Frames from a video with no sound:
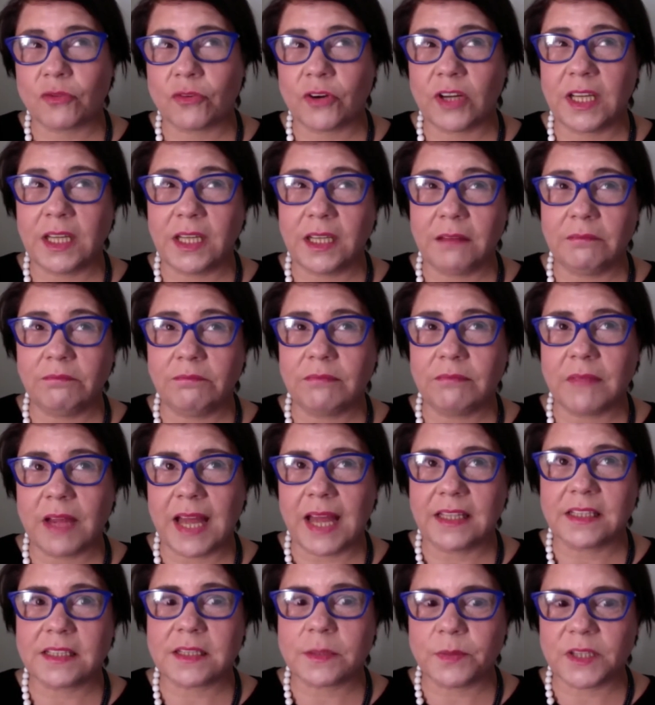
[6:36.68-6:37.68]
3
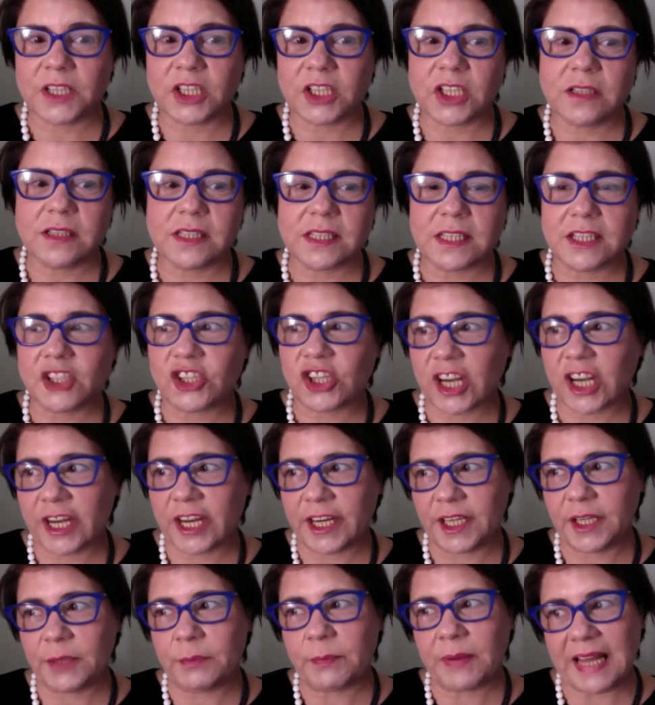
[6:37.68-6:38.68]
exhibitions in
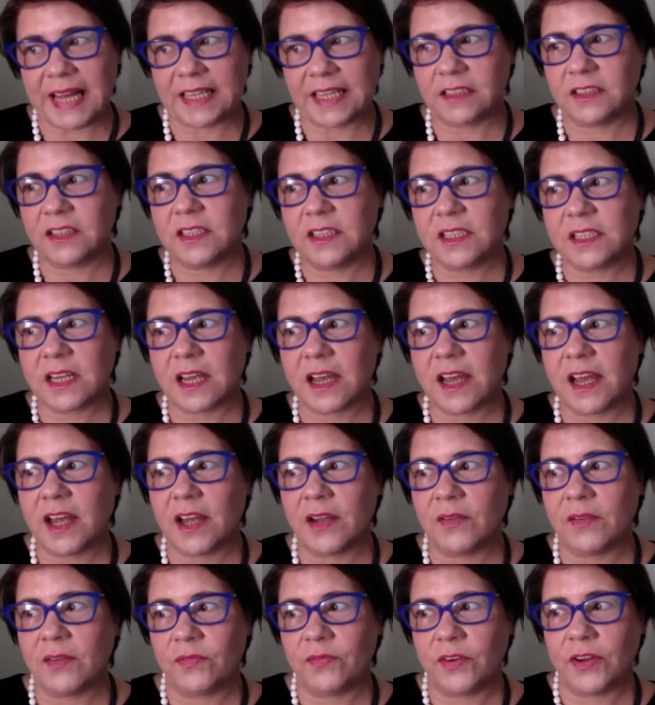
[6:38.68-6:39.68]
China planned
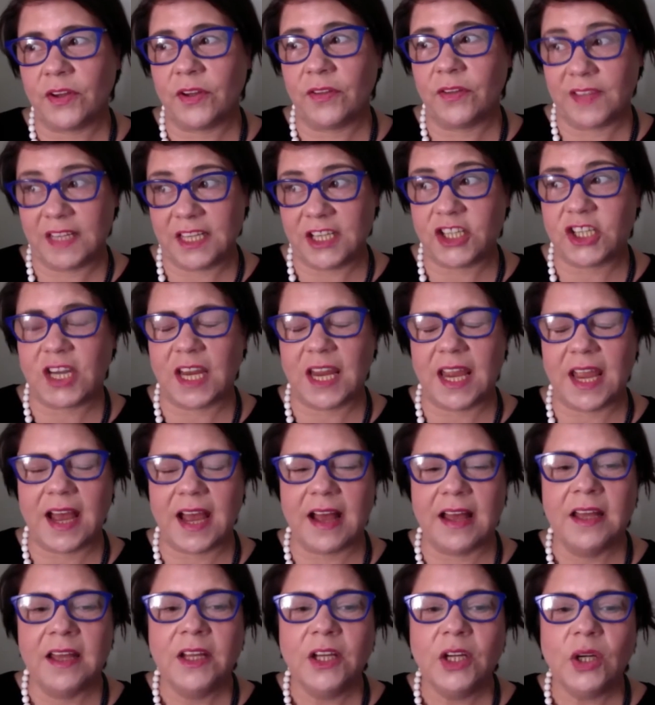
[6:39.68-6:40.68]
for this year,
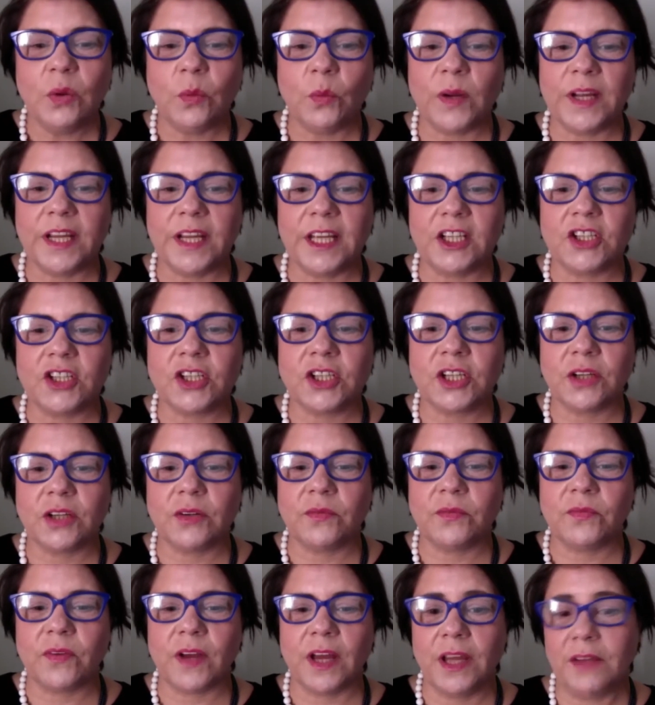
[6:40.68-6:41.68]
which
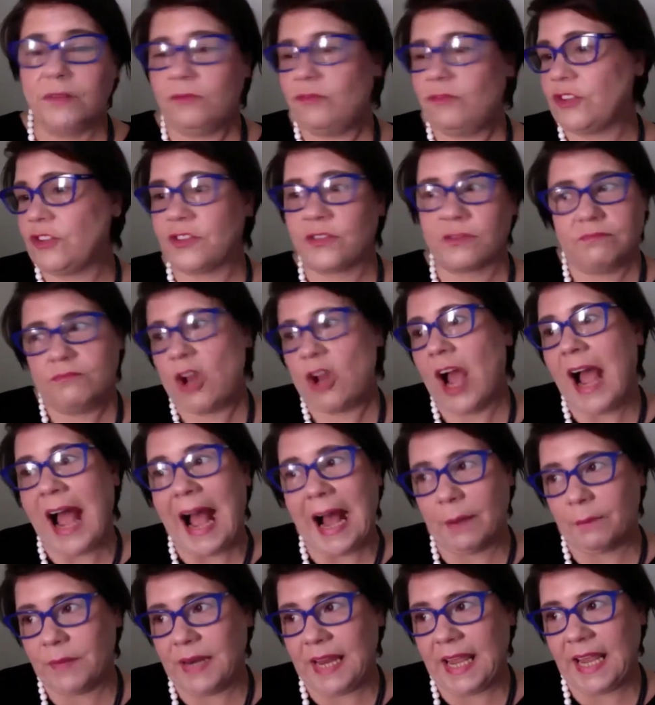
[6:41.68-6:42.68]
have just not
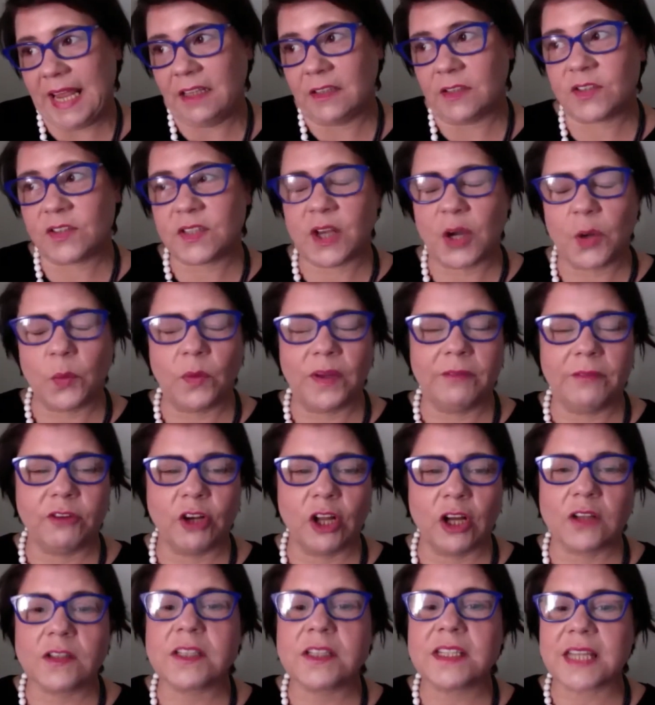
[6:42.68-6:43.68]
happening. So we've
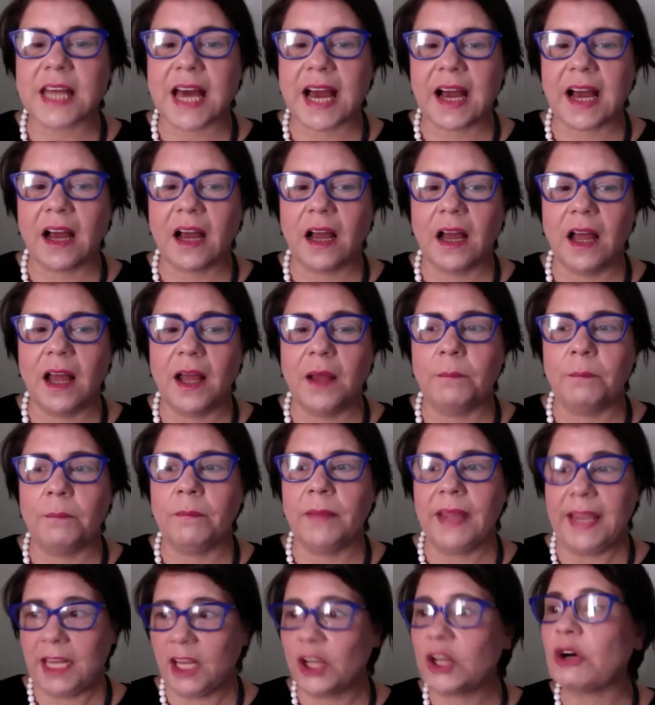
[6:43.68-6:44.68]
lost that
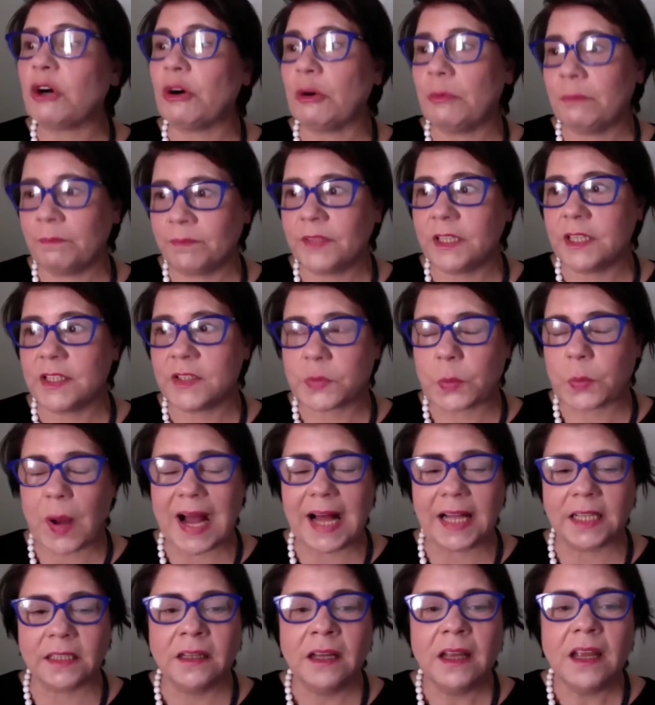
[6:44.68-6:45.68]
income as
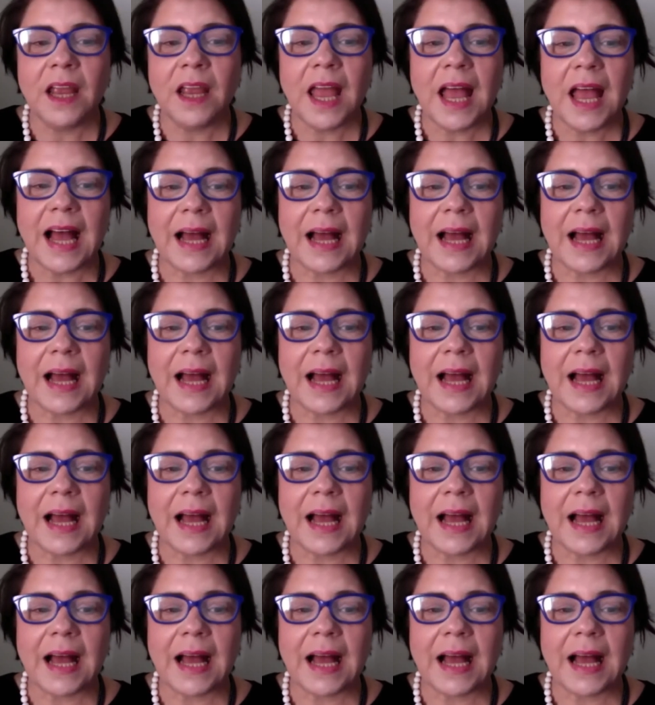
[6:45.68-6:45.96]
well.